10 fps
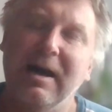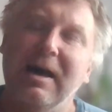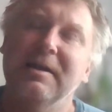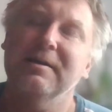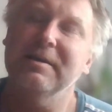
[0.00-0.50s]

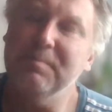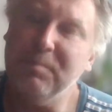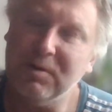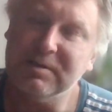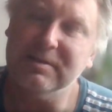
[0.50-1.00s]
are
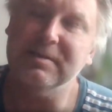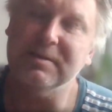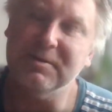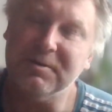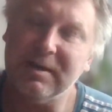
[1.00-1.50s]
important
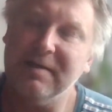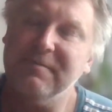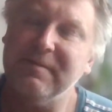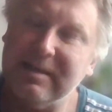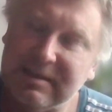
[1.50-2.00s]
in your
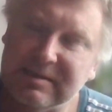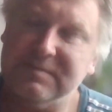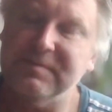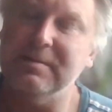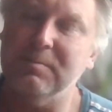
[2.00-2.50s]
life at this
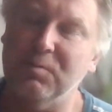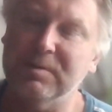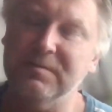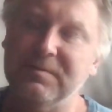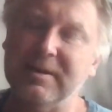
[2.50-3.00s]
very
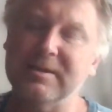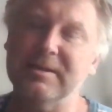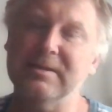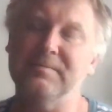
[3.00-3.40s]
moment, Frank?